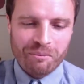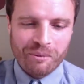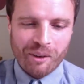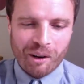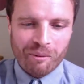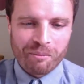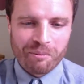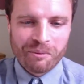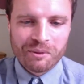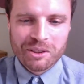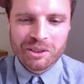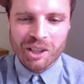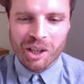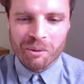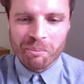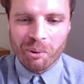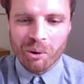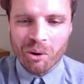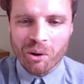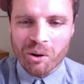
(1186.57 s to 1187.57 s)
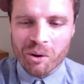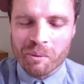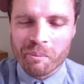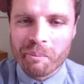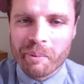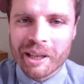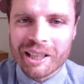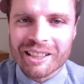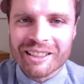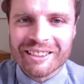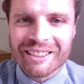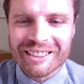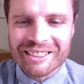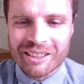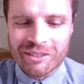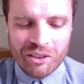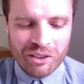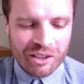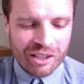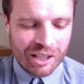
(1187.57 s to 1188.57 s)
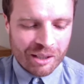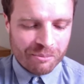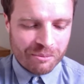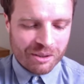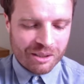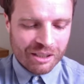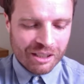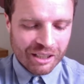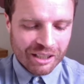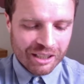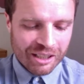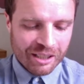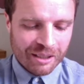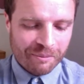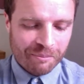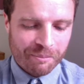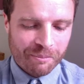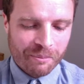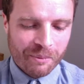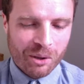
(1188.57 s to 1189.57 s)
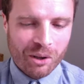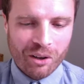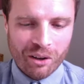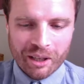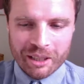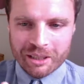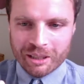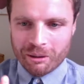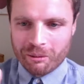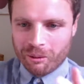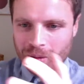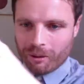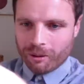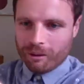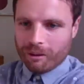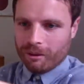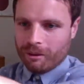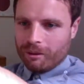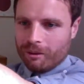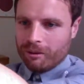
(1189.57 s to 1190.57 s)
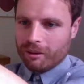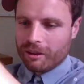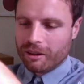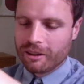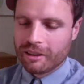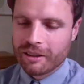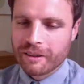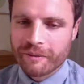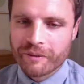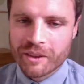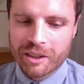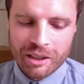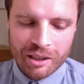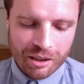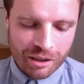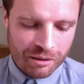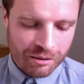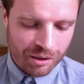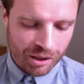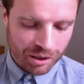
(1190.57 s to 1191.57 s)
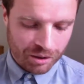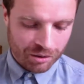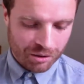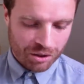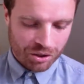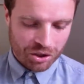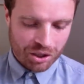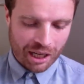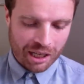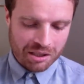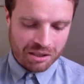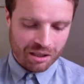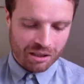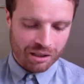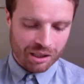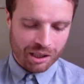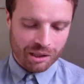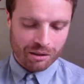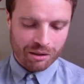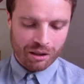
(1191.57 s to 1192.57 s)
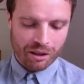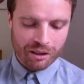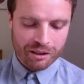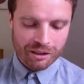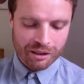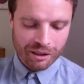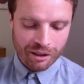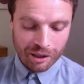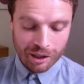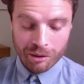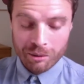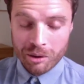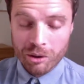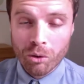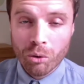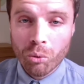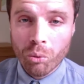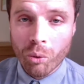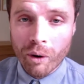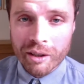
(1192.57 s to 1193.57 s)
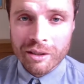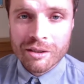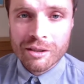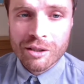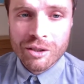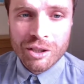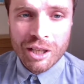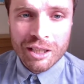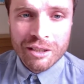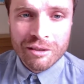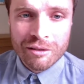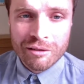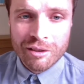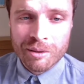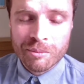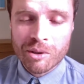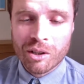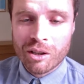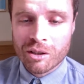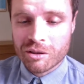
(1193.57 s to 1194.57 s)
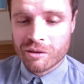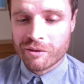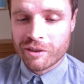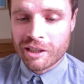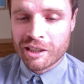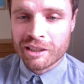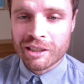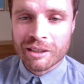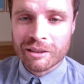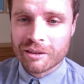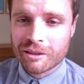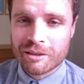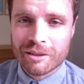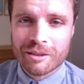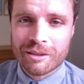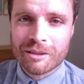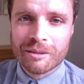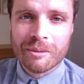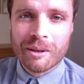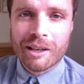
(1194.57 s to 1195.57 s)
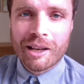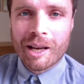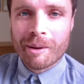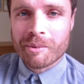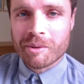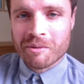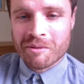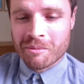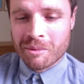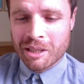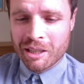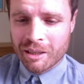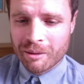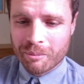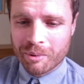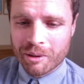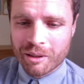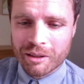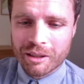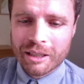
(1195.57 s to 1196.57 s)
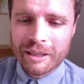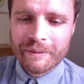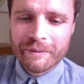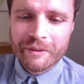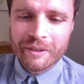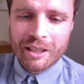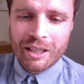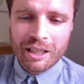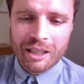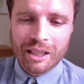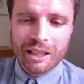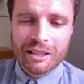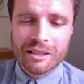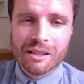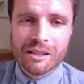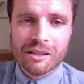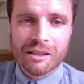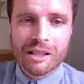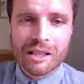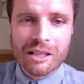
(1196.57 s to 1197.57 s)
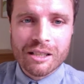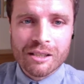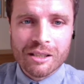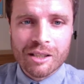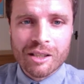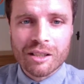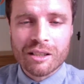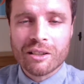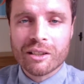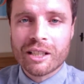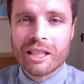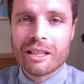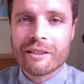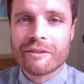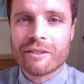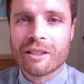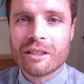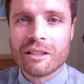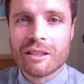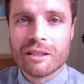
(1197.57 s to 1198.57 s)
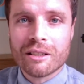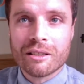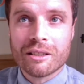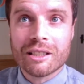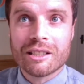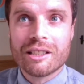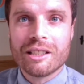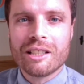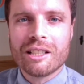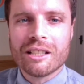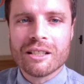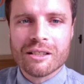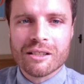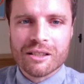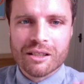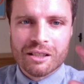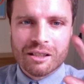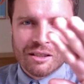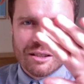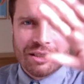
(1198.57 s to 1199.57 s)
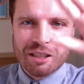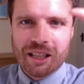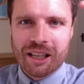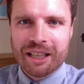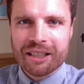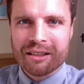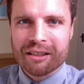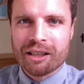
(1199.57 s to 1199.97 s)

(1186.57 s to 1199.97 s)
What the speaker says: I'm so poor at picking things up like that. I'm just more like to go, and shatter. It would always shatter Castlevania. That's just the way it happens with me. But there you go. It's the C's. Look out for the D's. See you later.